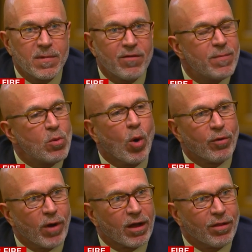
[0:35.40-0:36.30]
Give me one
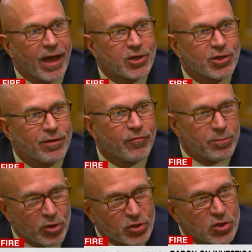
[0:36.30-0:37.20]
recollection from
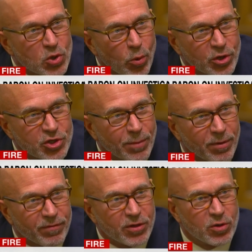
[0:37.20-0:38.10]
your stewardship
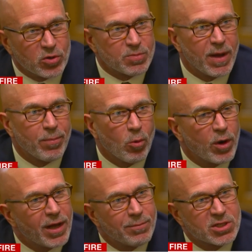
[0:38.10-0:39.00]
of the newspaper. What
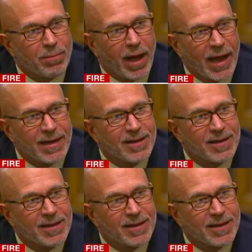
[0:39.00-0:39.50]
comes to mind?